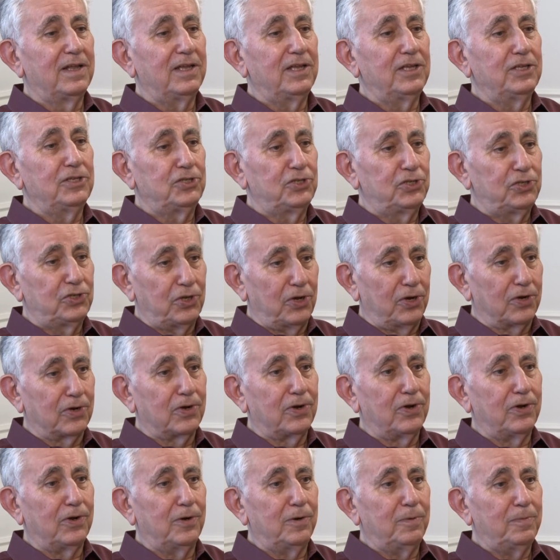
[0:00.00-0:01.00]
in
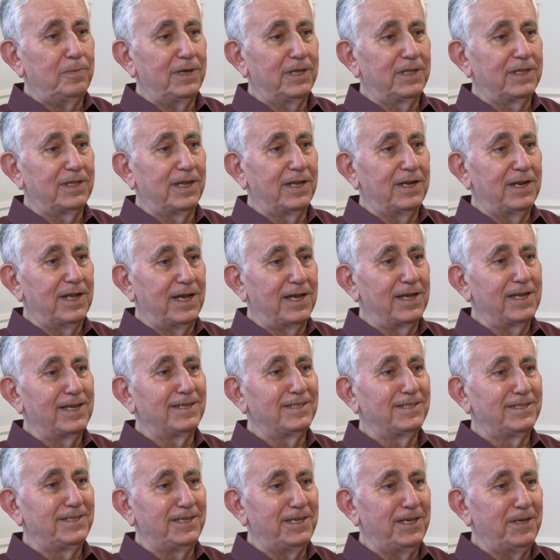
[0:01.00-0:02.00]
Stockholm at an I
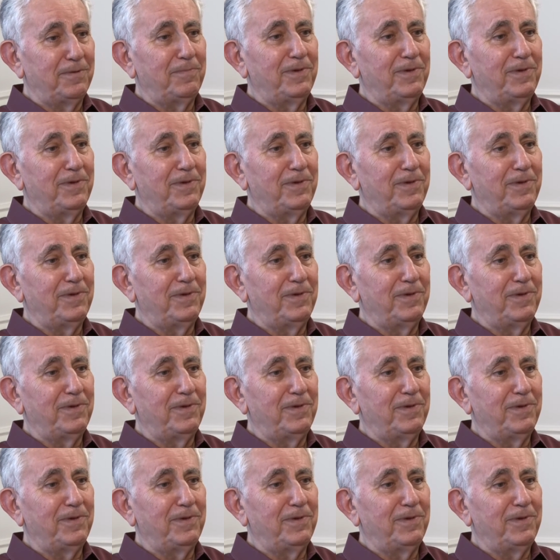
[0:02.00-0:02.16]
S C